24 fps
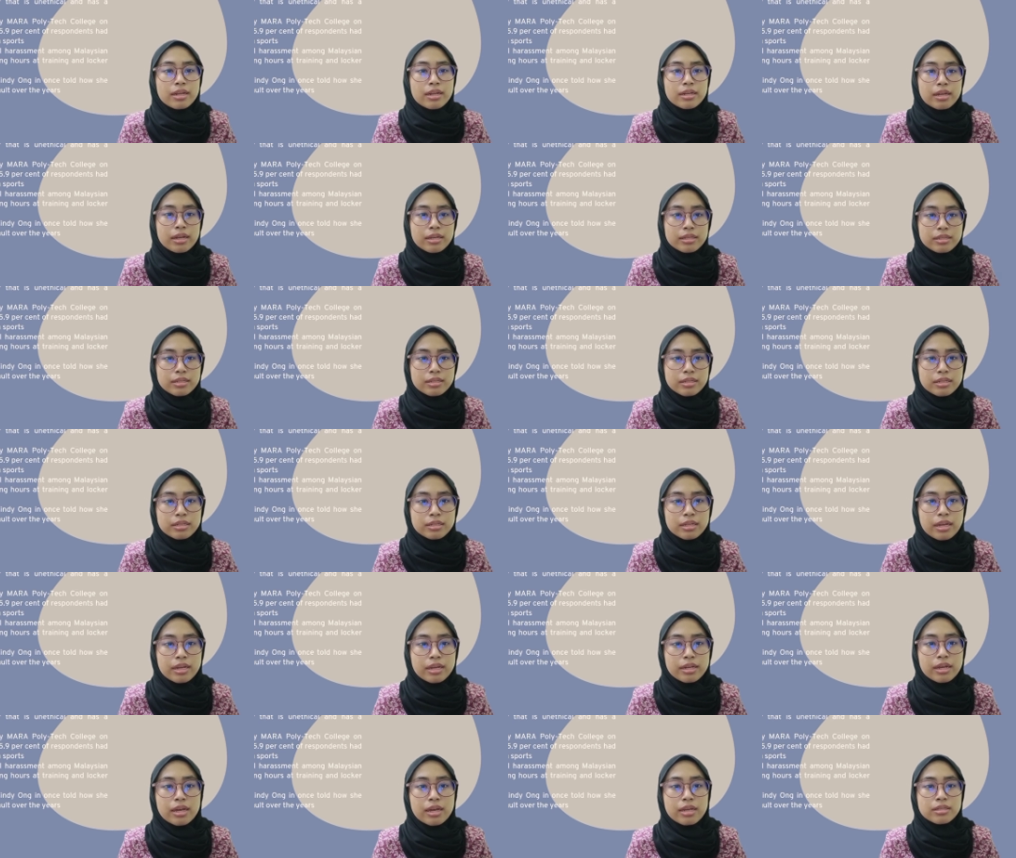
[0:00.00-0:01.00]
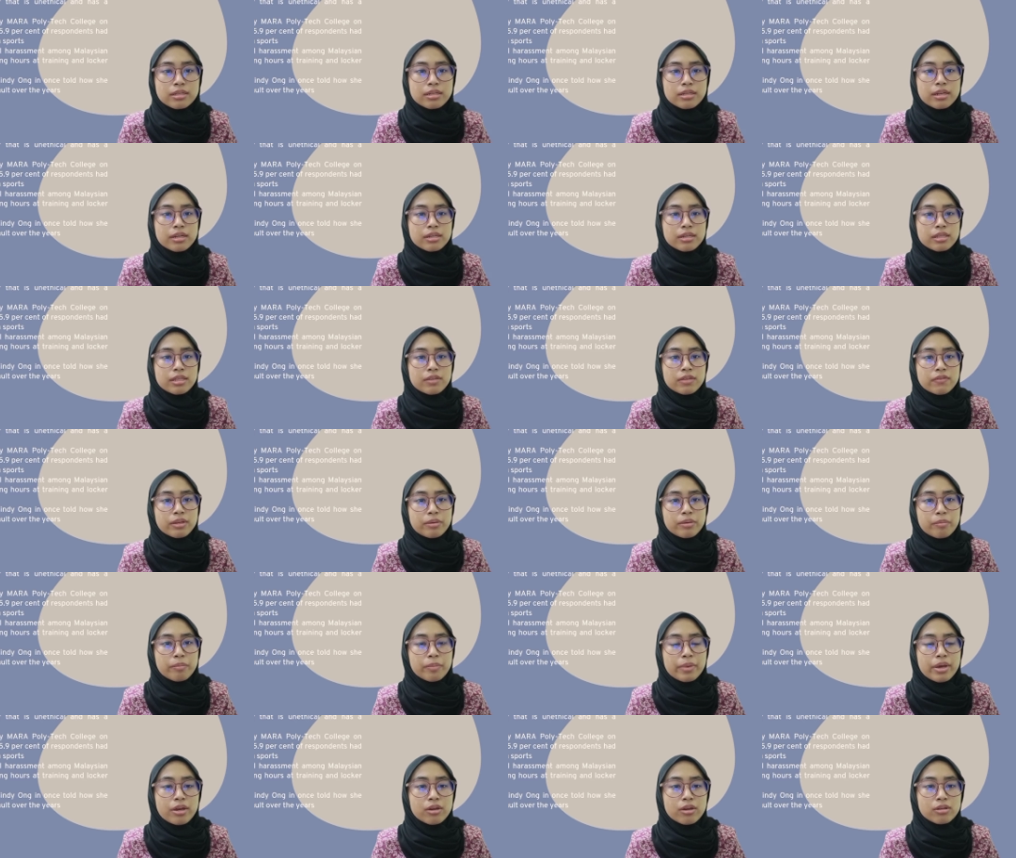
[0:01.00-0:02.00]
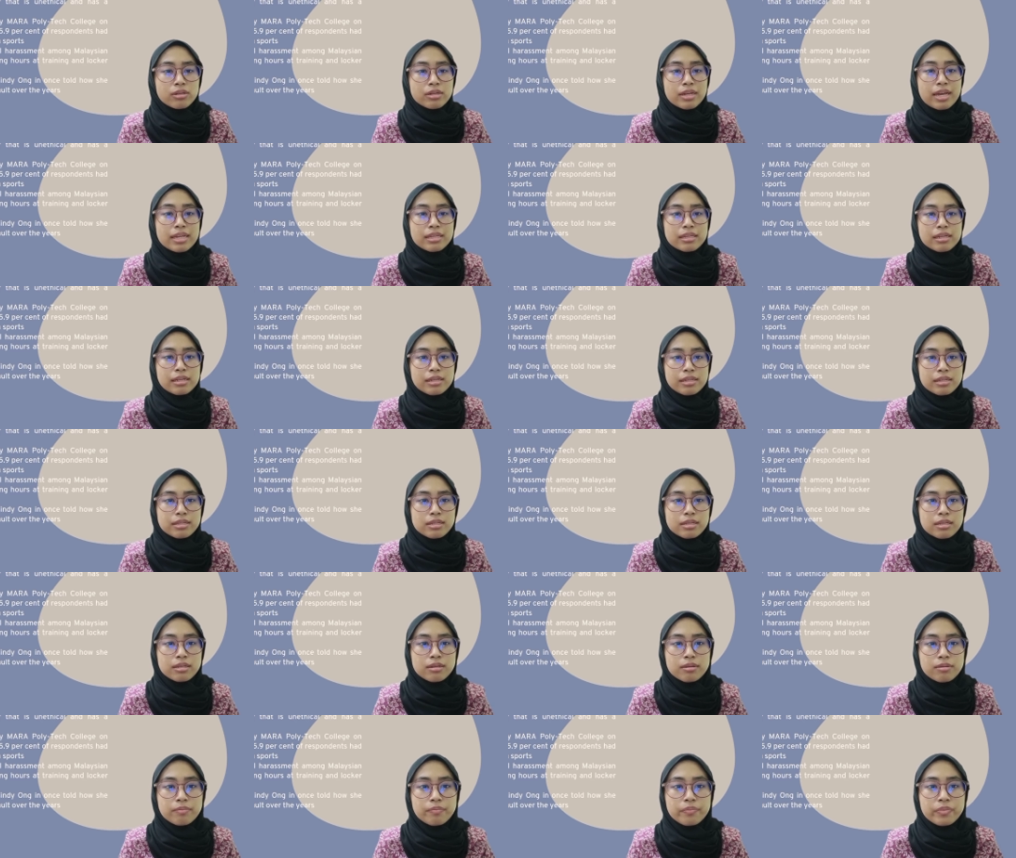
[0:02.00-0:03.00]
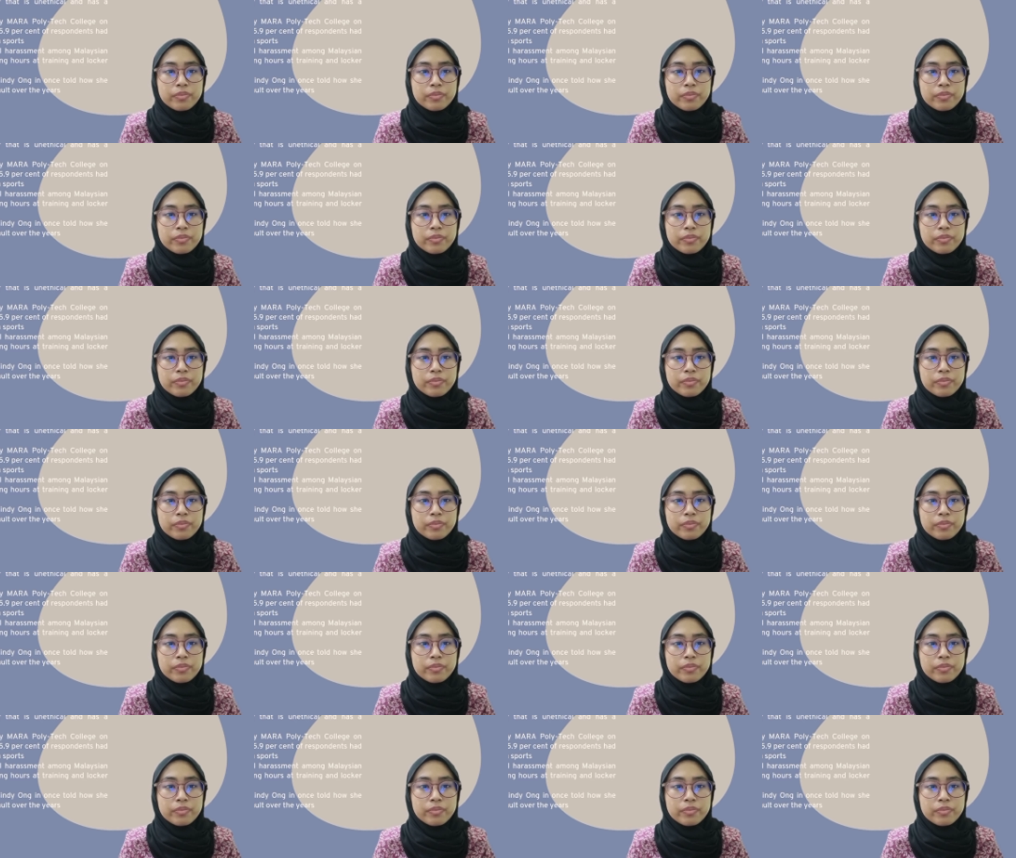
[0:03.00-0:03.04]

unethical and has a negative impact on the athletes.